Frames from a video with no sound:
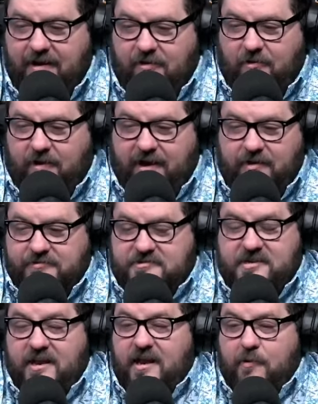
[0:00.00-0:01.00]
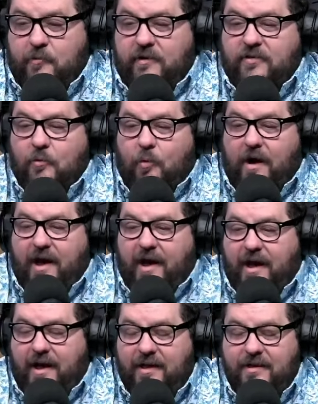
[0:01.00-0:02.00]
don't see any reason
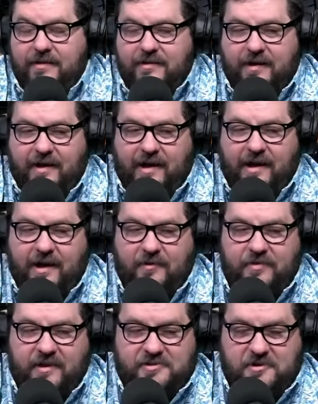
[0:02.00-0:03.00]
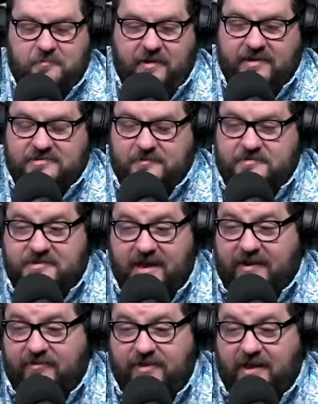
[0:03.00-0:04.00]
why they should be as
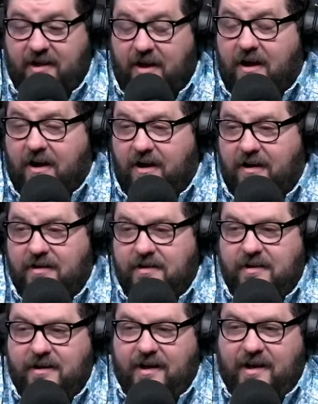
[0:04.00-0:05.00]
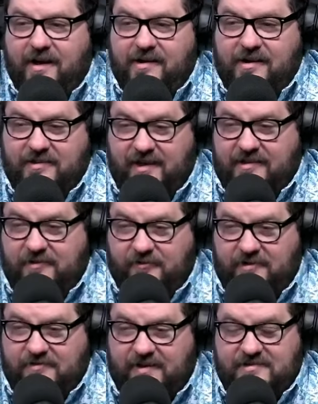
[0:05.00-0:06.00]
upset as they are
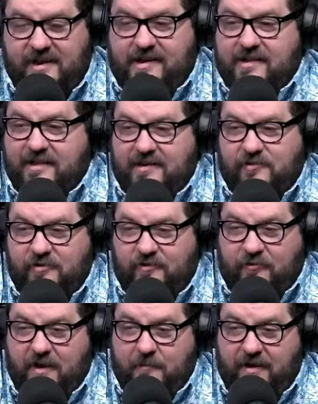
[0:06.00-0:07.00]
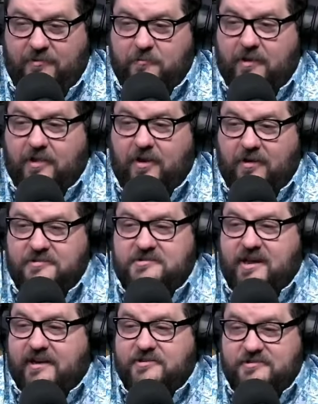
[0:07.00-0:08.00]
collectively as a fan base, but large
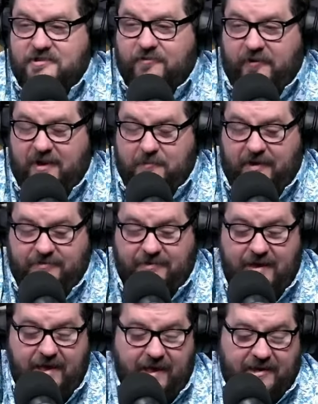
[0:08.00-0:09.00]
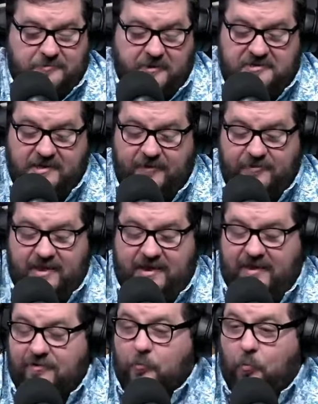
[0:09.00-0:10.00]
sections of the fan base, especially given
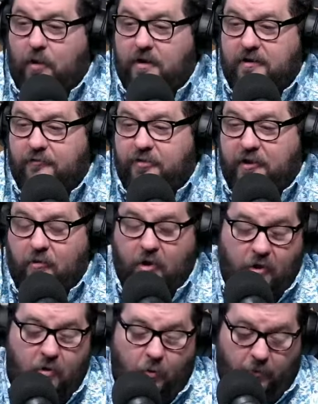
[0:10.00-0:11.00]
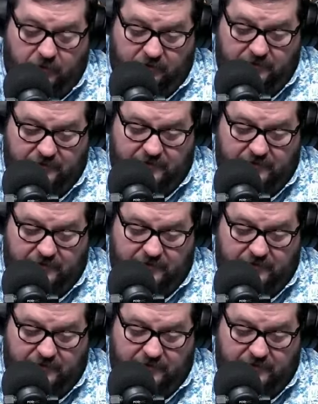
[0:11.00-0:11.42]
that he's one of their own,